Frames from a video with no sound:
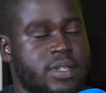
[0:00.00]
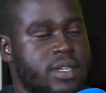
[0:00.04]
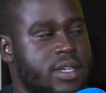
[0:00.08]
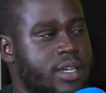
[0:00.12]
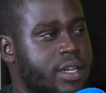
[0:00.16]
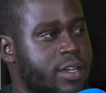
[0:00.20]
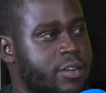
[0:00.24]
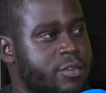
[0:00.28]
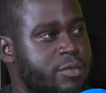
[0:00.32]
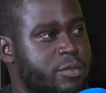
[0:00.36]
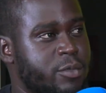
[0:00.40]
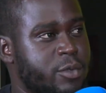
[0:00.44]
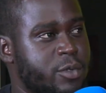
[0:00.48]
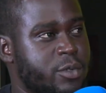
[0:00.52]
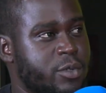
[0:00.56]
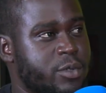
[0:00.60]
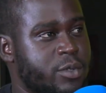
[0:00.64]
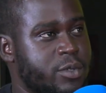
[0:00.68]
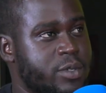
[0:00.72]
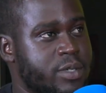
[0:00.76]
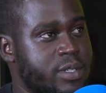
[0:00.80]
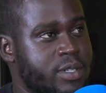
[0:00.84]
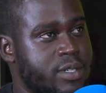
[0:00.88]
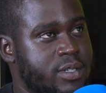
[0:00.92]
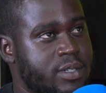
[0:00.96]
have
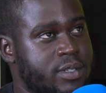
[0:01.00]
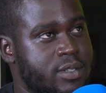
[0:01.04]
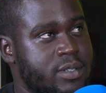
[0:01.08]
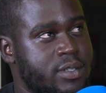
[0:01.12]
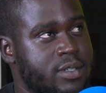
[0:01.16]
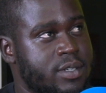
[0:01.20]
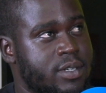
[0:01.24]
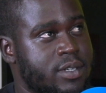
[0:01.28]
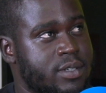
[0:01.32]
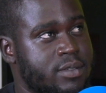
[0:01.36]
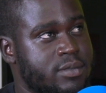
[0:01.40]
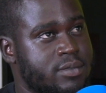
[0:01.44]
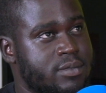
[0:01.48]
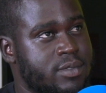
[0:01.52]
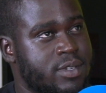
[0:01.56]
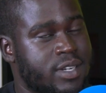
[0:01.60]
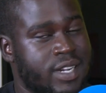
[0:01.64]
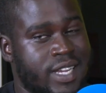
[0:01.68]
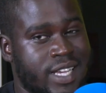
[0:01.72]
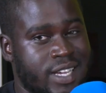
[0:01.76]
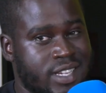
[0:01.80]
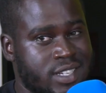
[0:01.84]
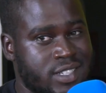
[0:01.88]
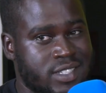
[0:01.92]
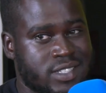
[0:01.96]
more
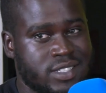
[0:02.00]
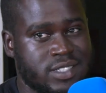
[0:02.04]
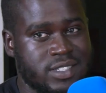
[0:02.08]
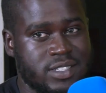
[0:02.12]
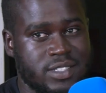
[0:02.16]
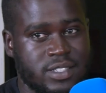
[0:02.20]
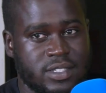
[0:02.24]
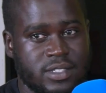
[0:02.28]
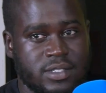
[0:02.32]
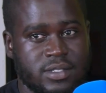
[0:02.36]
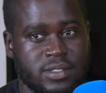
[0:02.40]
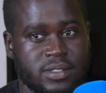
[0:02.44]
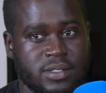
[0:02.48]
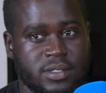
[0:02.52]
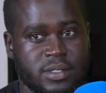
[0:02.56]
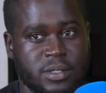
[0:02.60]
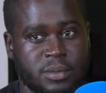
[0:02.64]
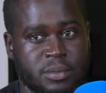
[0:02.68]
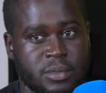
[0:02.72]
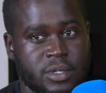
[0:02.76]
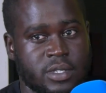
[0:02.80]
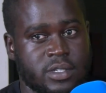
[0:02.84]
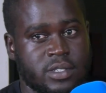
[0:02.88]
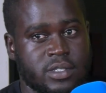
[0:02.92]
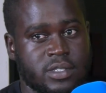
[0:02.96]
clarity in
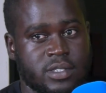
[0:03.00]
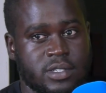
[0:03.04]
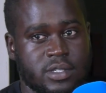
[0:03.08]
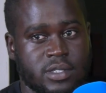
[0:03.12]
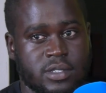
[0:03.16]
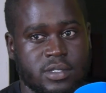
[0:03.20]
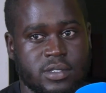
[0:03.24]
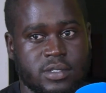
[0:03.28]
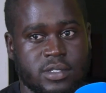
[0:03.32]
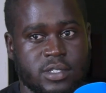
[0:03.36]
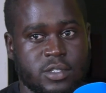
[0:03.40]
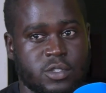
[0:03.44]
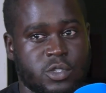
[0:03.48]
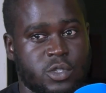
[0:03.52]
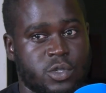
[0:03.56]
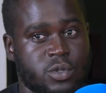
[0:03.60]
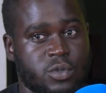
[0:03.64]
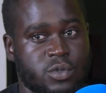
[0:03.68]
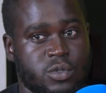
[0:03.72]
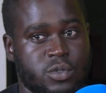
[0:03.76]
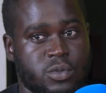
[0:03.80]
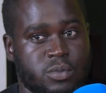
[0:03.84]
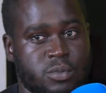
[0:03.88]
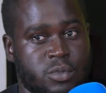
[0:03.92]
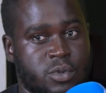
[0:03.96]
images and it
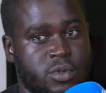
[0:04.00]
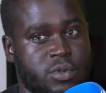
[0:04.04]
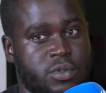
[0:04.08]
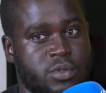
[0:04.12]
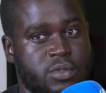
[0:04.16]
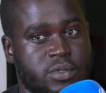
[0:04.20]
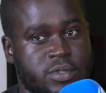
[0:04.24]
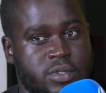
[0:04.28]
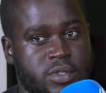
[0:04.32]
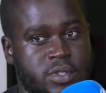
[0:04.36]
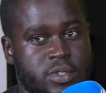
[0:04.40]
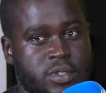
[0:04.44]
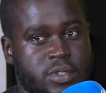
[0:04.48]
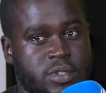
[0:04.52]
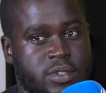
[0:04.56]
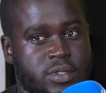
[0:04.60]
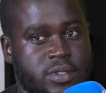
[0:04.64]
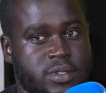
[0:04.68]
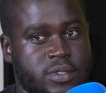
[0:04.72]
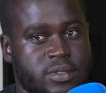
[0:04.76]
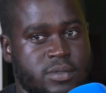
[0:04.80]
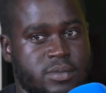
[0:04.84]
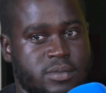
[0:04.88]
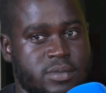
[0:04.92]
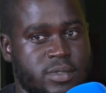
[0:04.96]
shows more
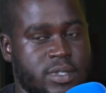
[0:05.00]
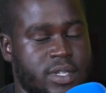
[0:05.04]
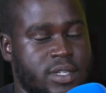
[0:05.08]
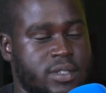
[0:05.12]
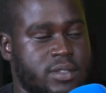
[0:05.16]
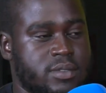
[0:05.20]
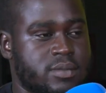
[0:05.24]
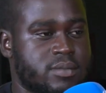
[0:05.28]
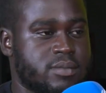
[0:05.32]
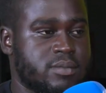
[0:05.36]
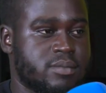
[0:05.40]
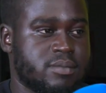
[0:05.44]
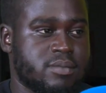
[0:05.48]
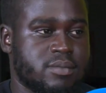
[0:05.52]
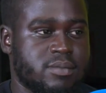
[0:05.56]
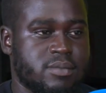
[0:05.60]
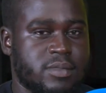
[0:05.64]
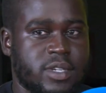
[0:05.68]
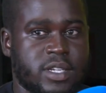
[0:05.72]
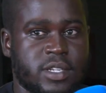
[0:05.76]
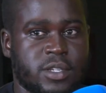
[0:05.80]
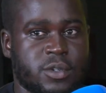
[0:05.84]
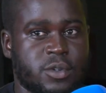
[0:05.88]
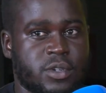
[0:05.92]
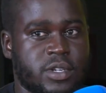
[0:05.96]
than
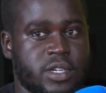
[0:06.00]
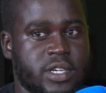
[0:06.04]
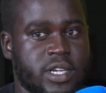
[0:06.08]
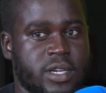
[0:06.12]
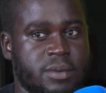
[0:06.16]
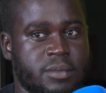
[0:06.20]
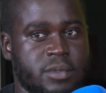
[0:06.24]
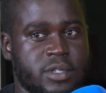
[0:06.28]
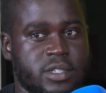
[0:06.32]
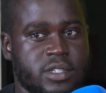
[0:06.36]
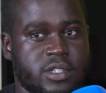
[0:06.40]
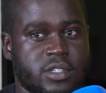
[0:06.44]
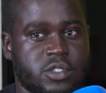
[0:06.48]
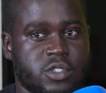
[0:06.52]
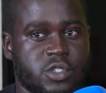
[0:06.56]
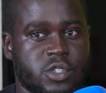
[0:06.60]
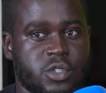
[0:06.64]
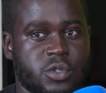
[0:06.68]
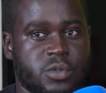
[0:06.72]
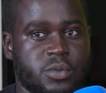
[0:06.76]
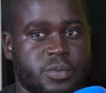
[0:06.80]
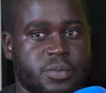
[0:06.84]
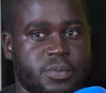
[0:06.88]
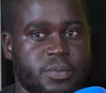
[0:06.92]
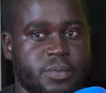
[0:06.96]
any other camera can
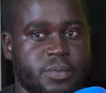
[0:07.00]
show.